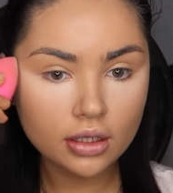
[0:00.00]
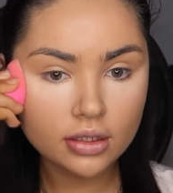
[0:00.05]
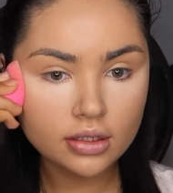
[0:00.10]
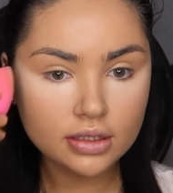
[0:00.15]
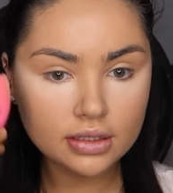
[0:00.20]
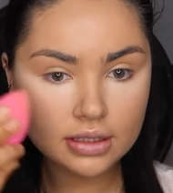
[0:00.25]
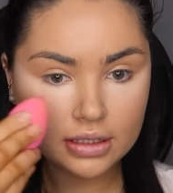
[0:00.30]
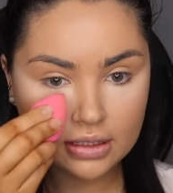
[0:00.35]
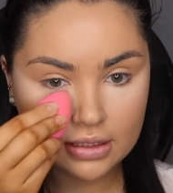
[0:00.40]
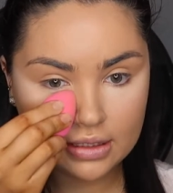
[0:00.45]

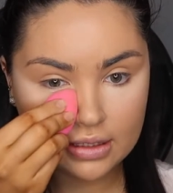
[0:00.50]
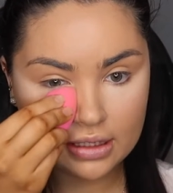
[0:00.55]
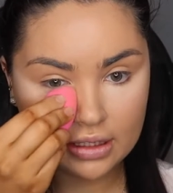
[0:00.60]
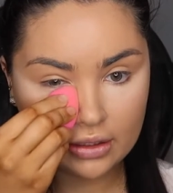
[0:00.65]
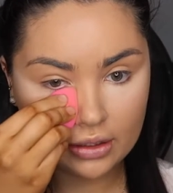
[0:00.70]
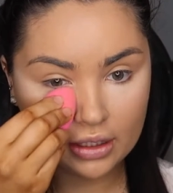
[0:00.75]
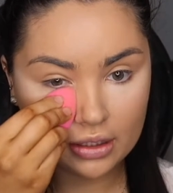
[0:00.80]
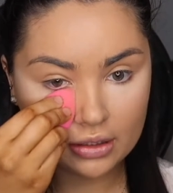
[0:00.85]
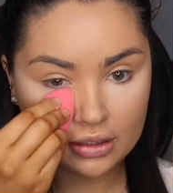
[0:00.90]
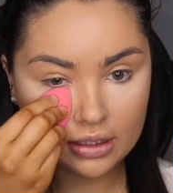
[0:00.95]
Just
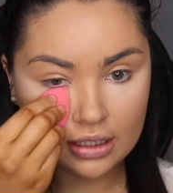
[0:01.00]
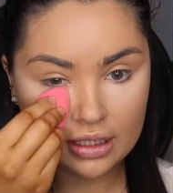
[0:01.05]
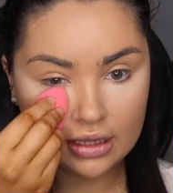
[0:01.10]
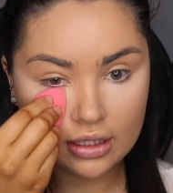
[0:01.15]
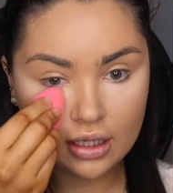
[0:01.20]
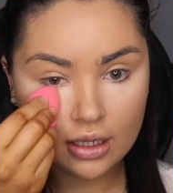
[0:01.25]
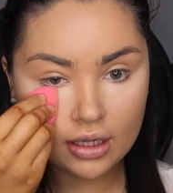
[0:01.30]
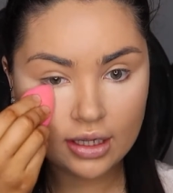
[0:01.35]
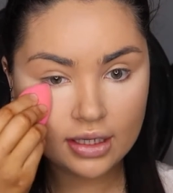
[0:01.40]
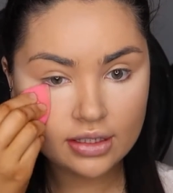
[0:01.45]
concealing underneath
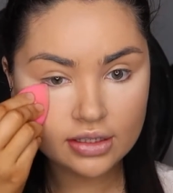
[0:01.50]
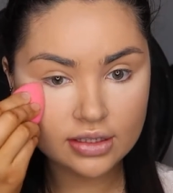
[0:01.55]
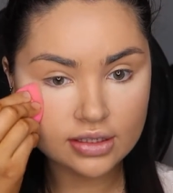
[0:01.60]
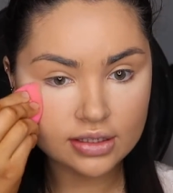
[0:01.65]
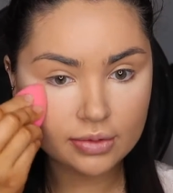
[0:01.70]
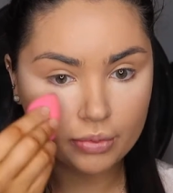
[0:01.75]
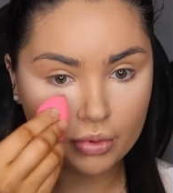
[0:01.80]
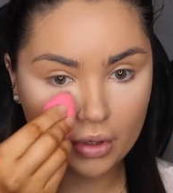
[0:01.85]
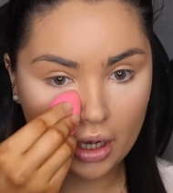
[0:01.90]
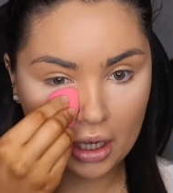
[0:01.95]
the eyes just
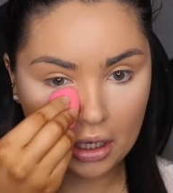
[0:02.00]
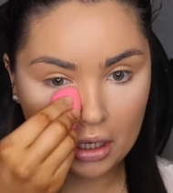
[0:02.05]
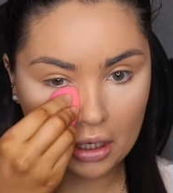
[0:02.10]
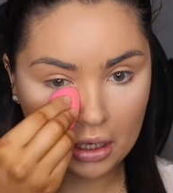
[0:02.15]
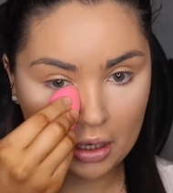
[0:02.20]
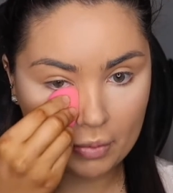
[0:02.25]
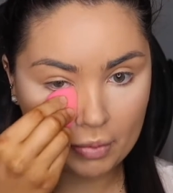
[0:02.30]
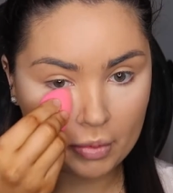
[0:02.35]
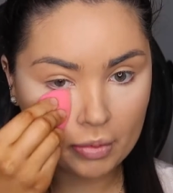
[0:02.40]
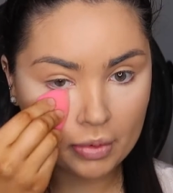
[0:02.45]
to brighten
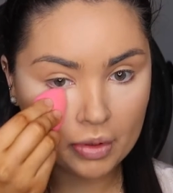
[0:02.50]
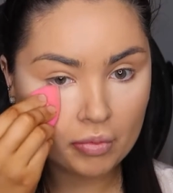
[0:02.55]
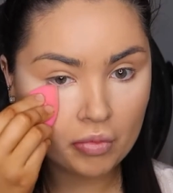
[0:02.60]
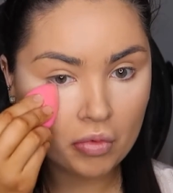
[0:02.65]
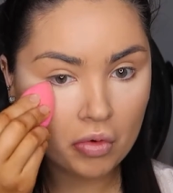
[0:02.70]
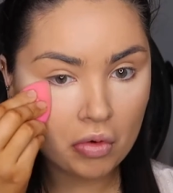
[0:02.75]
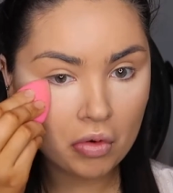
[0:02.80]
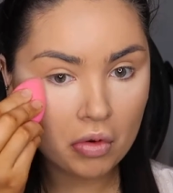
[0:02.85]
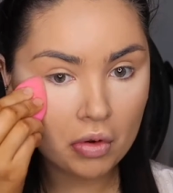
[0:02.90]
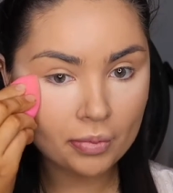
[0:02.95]
it up a bit
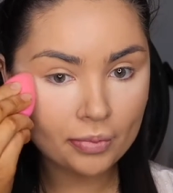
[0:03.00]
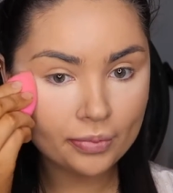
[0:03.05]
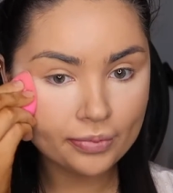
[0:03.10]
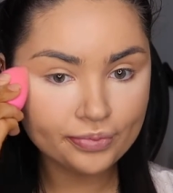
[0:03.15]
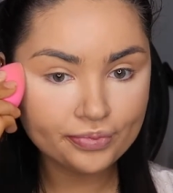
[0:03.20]
more.